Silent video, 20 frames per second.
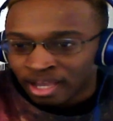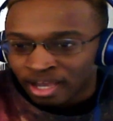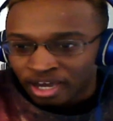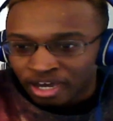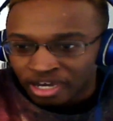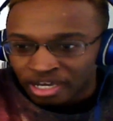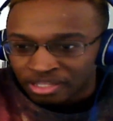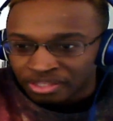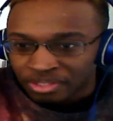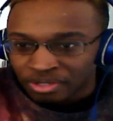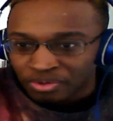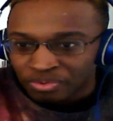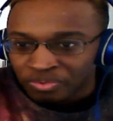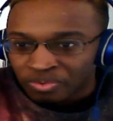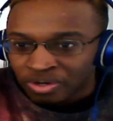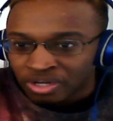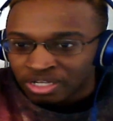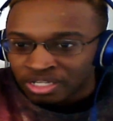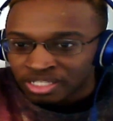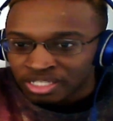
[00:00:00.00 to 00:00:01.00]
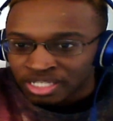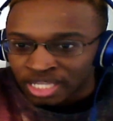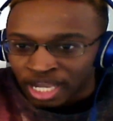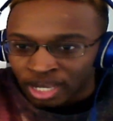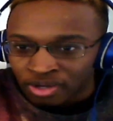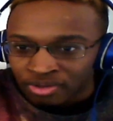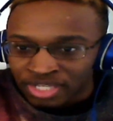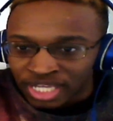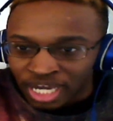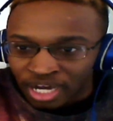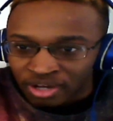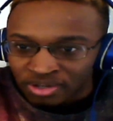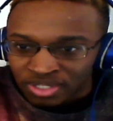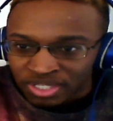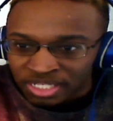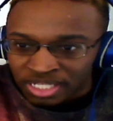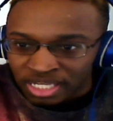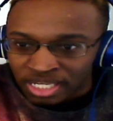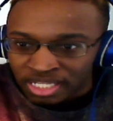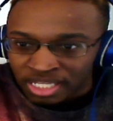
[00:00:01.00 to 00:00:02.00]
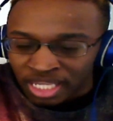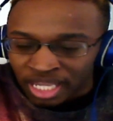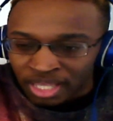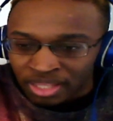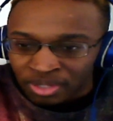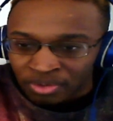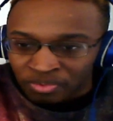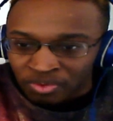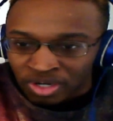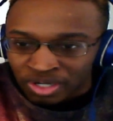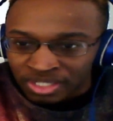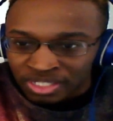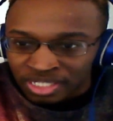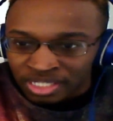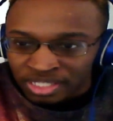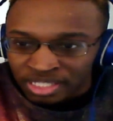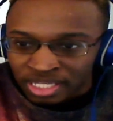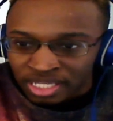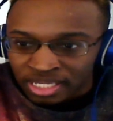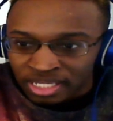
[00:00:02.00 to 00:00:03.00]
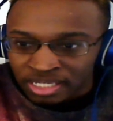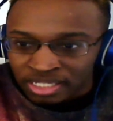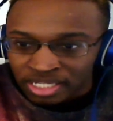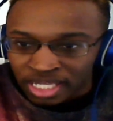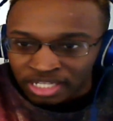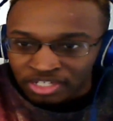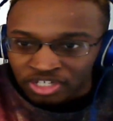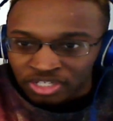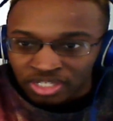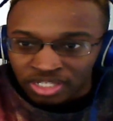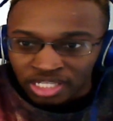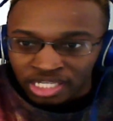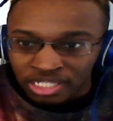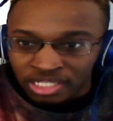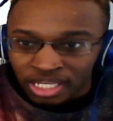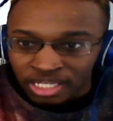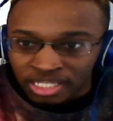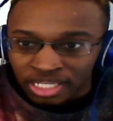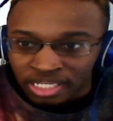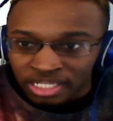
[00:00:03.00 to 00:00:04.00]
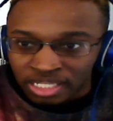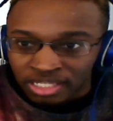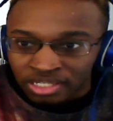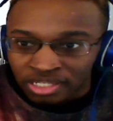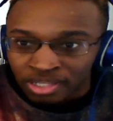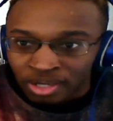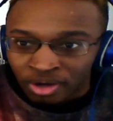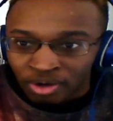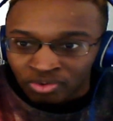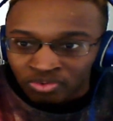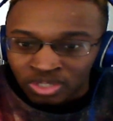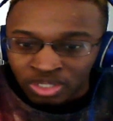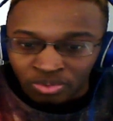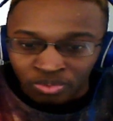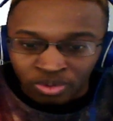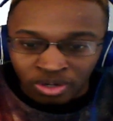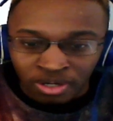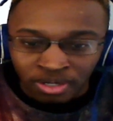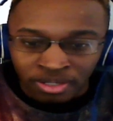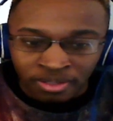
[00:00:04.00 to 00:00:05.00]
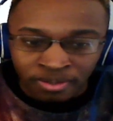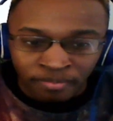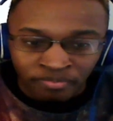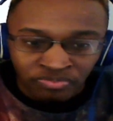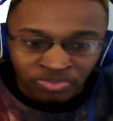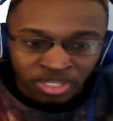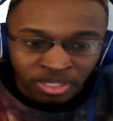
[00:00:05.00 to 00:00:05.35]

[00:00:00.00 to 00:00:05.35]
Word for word: other ones. I don't, I don't see any other ones and things. I just this. I think this is the only one.